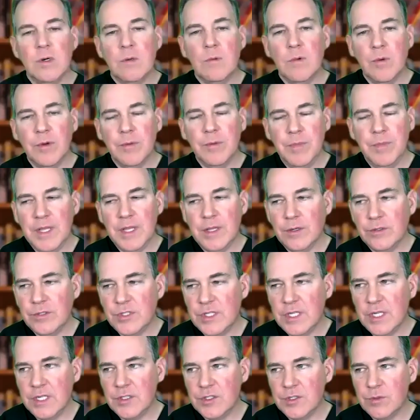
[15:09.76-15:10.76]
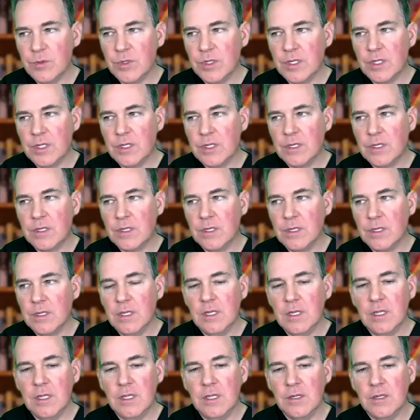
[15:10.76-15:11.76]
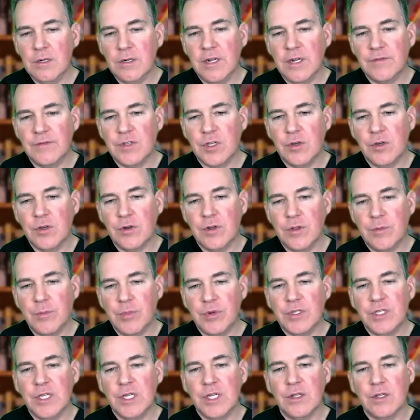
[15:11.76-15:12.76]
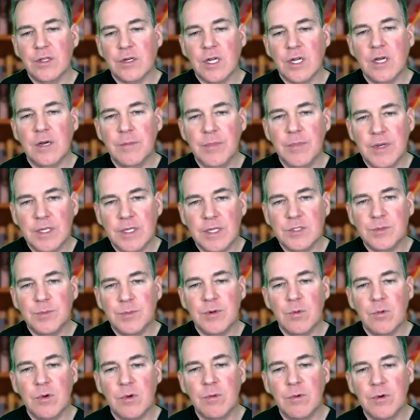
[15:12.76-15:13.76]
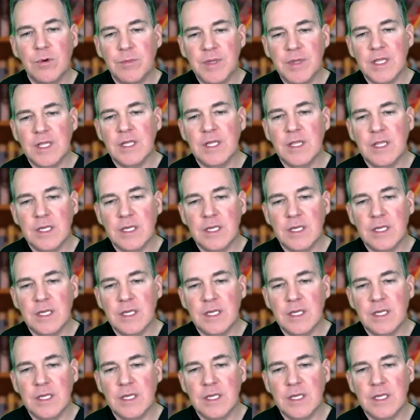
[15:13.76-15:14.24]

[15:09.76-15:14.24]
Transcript: what would be those things that would and you don't have to go to the particular companies, but what no, that's